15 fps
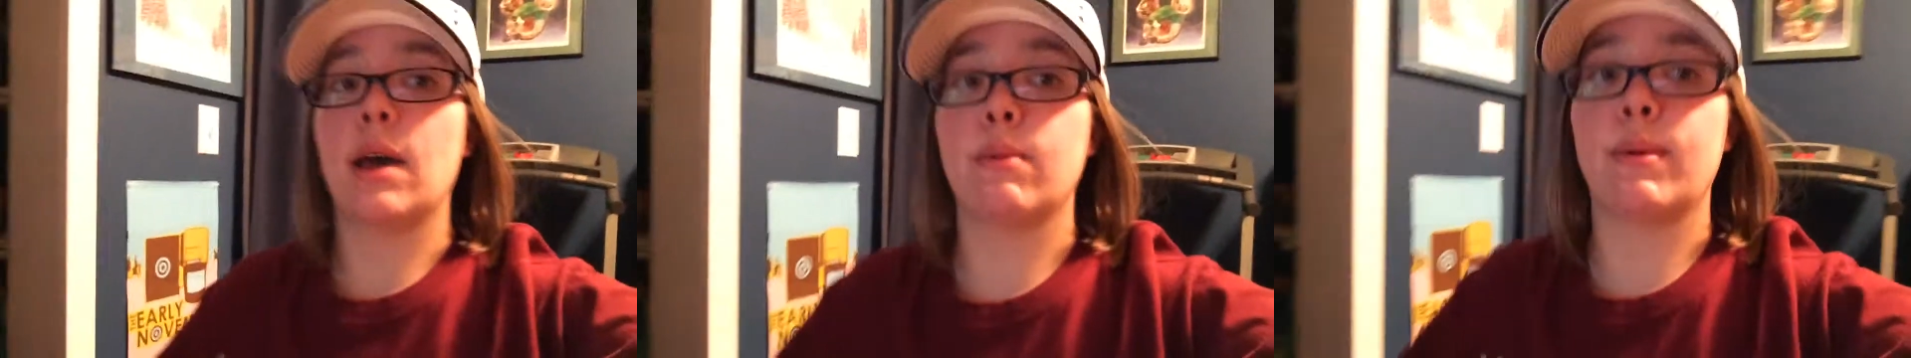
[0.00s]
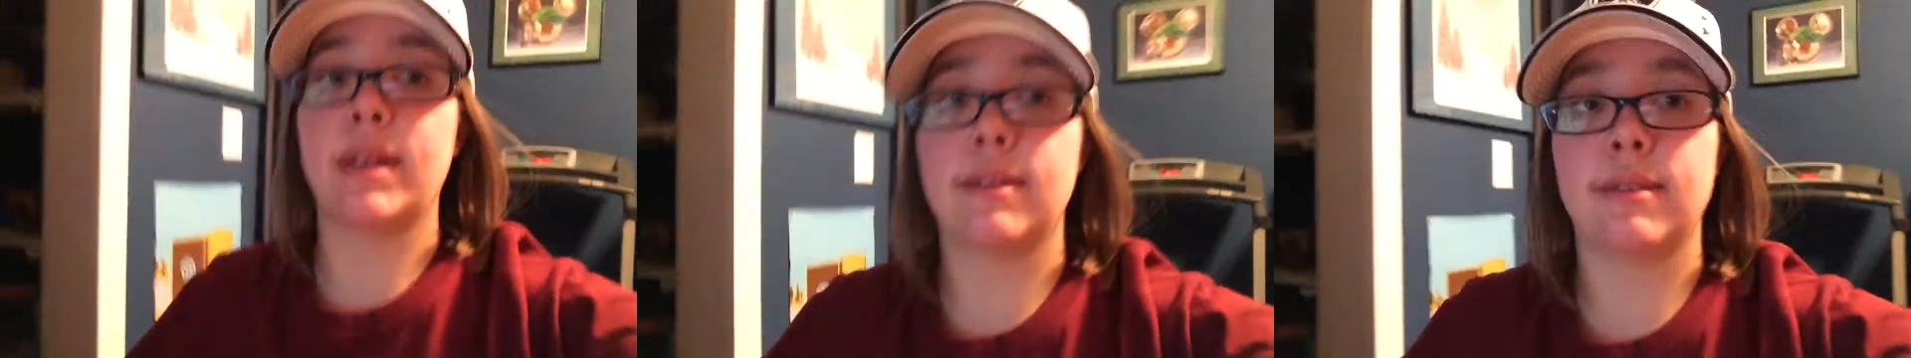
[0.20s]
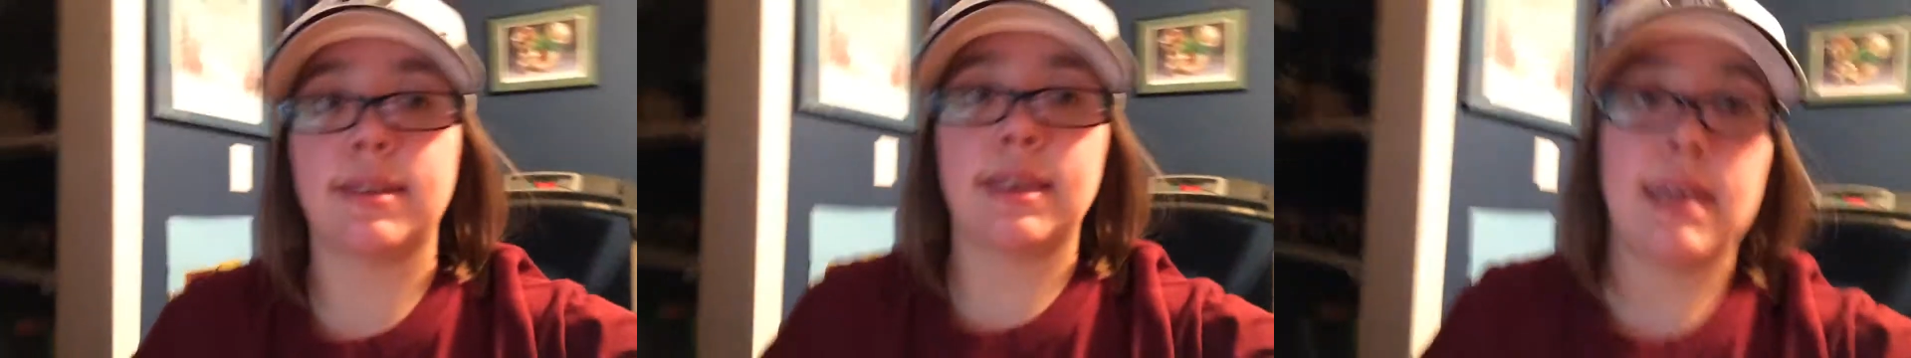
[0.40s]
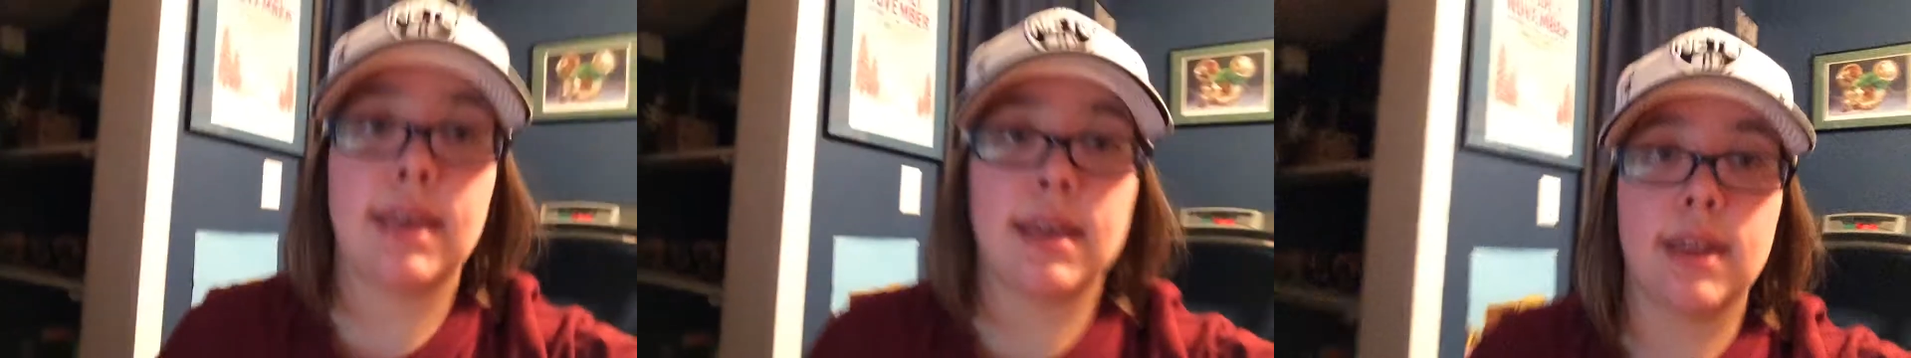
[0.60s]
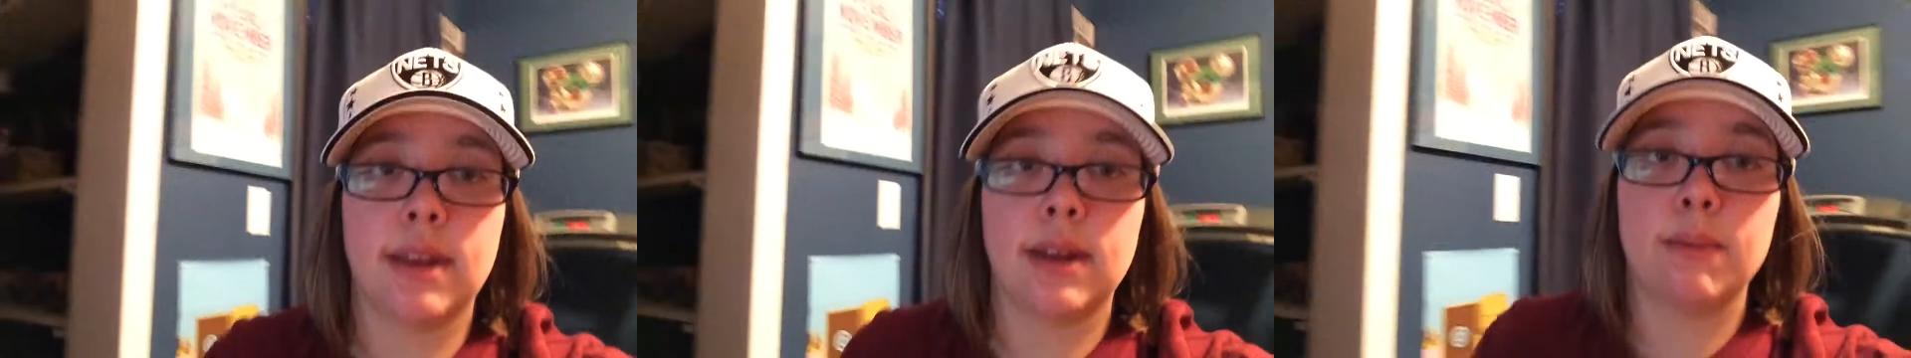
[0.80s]
I went to see
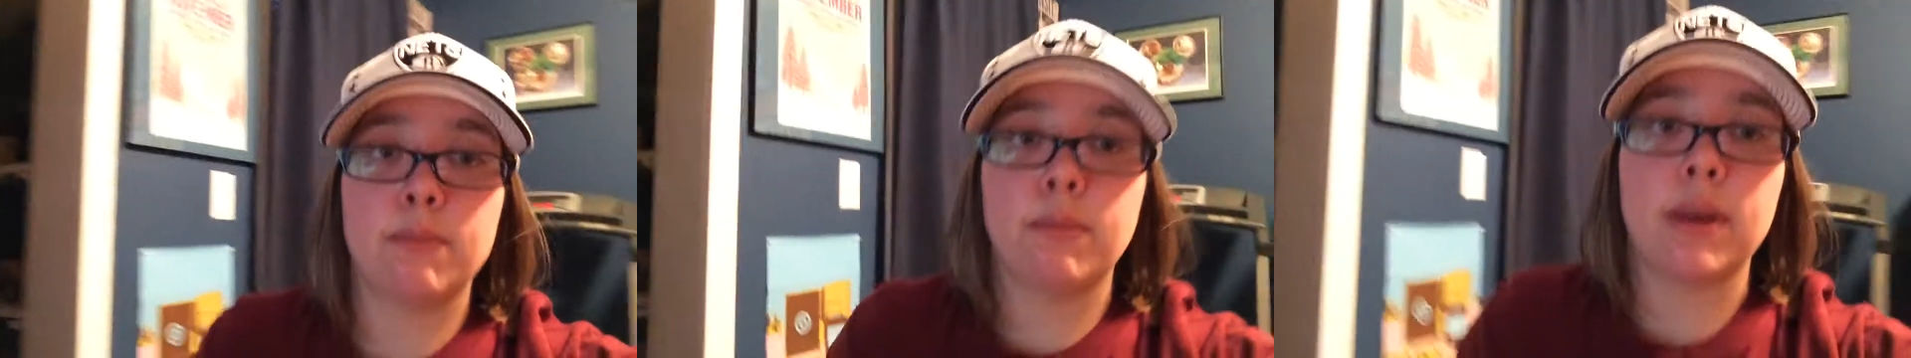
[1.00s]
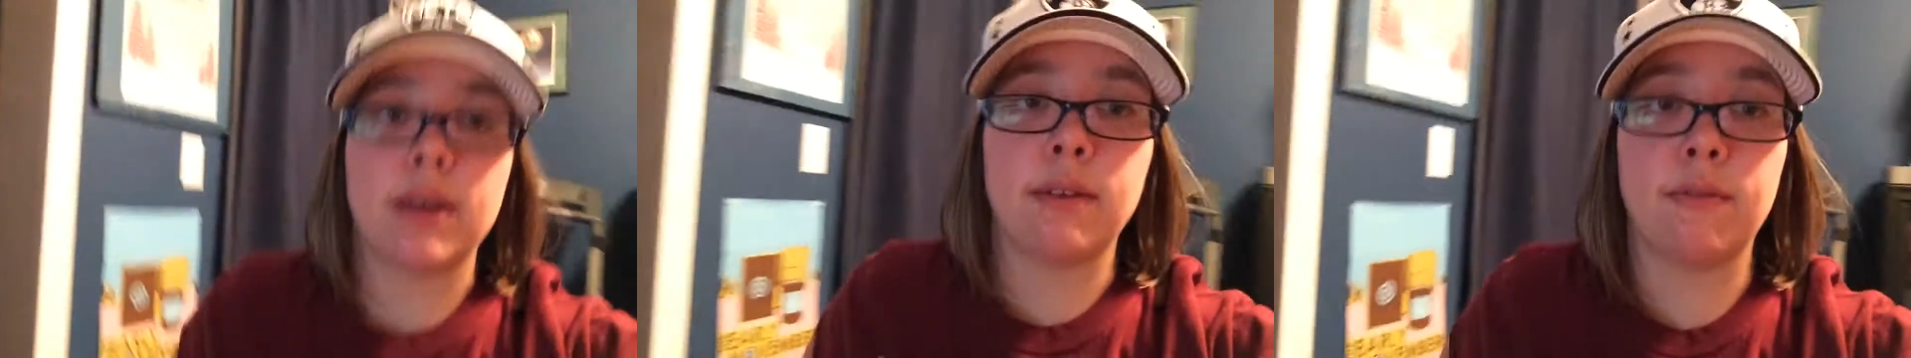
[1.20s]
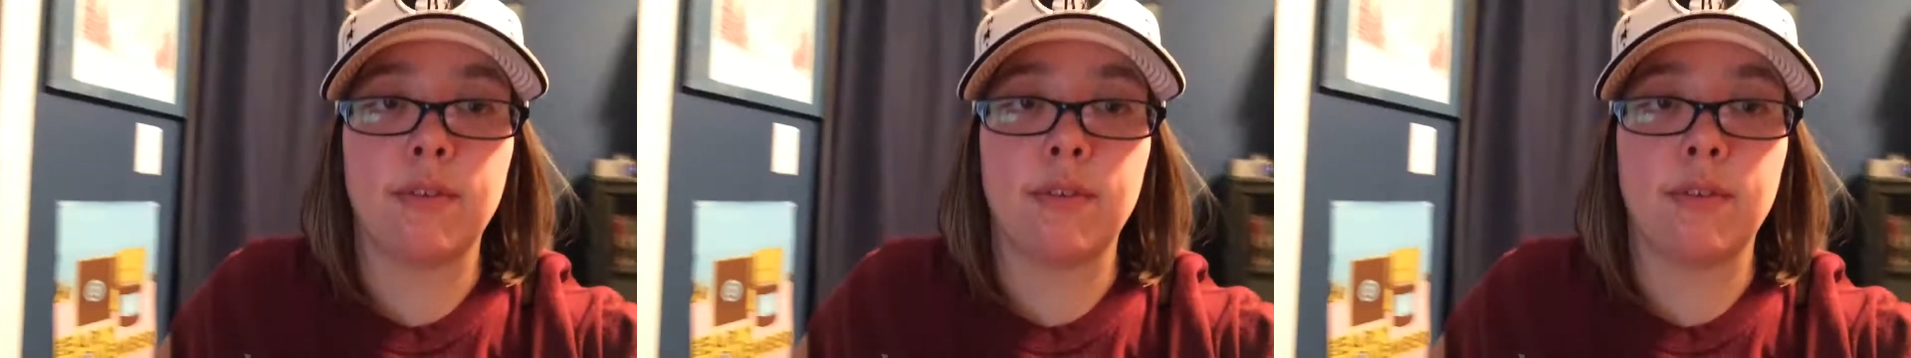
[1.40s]
Hidden Plain